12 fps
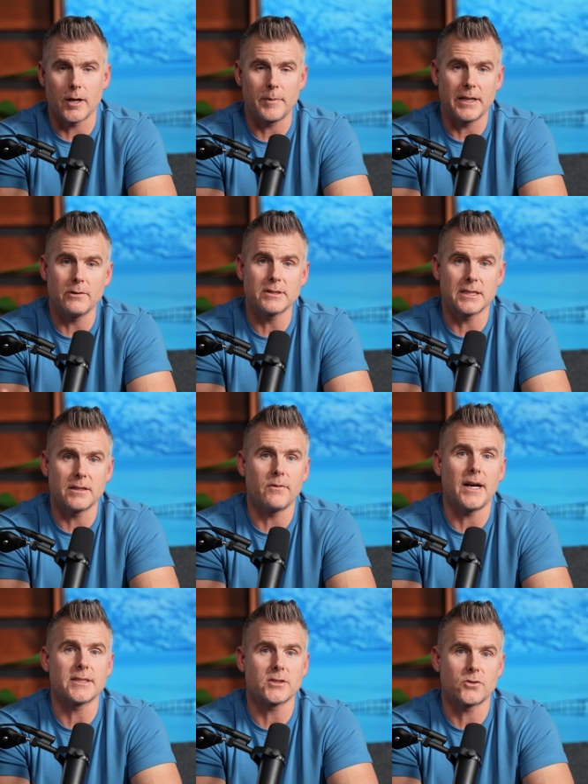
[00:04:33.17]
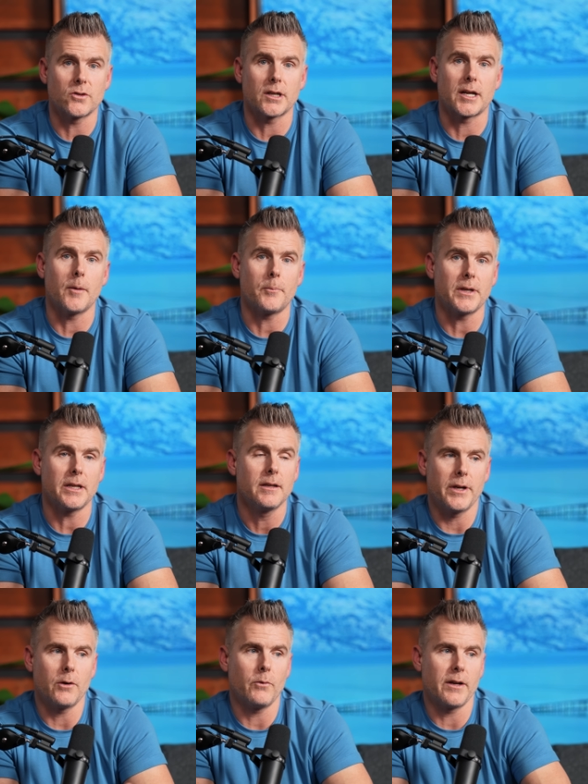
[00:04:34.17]
I mean, he was an advisor to our company,
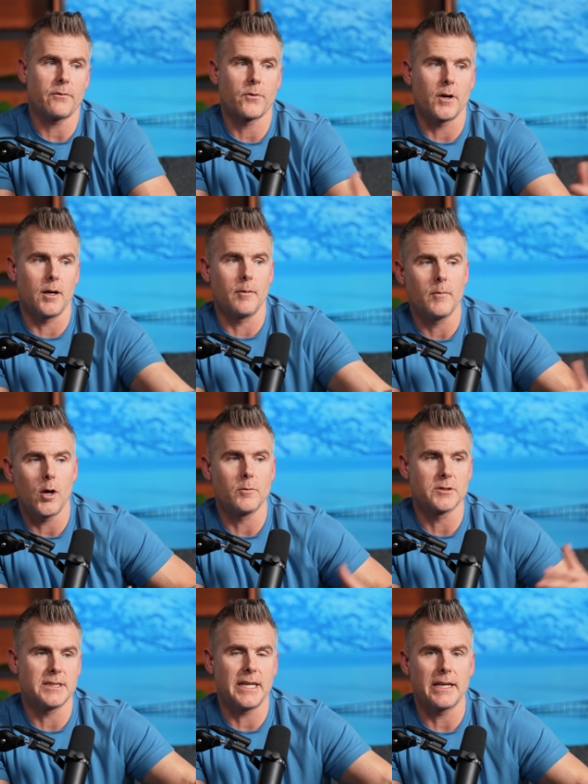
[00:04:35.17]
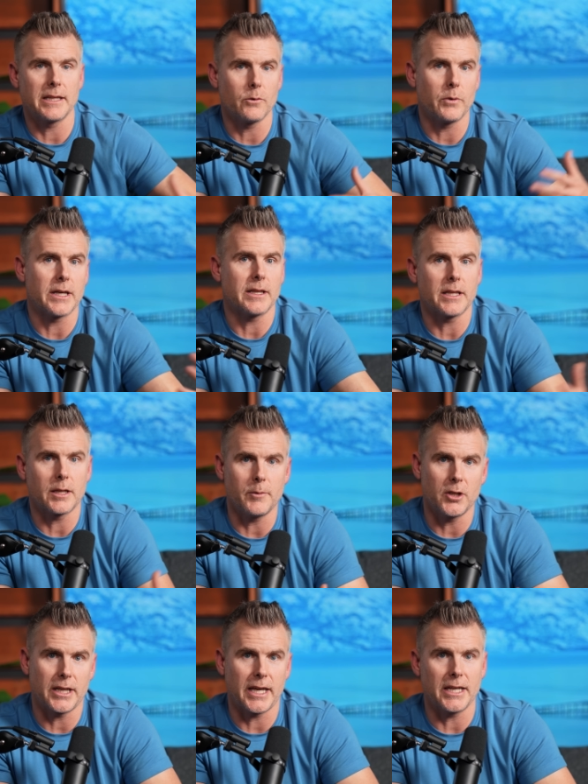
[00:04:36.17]
but it went from almost daily, weekly
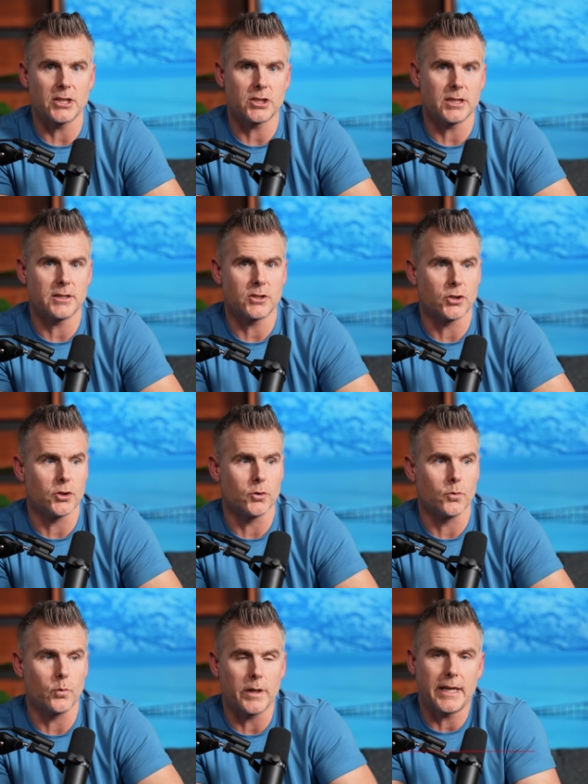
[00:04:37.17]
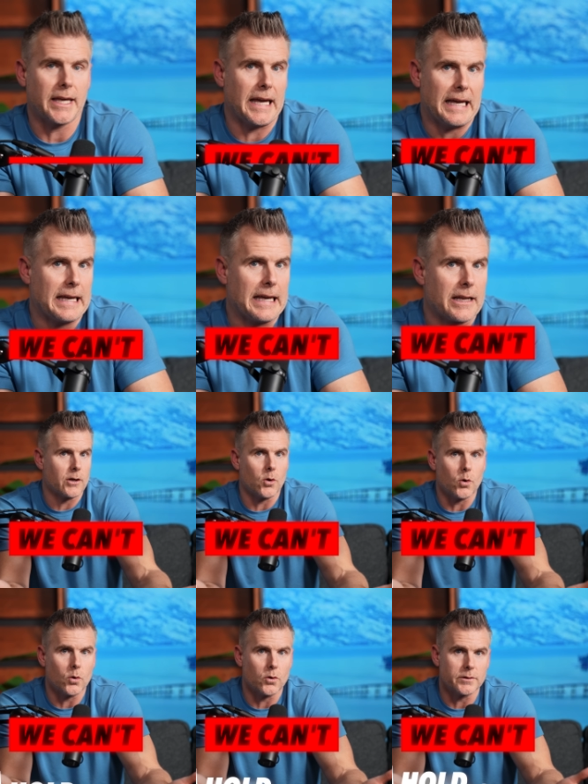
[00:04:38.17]
communication to we can't get a
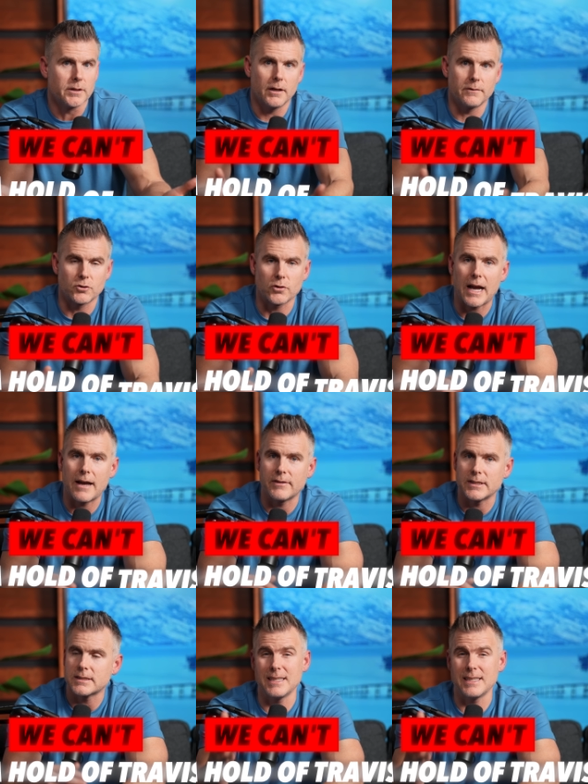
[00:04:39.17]
hold of Travis.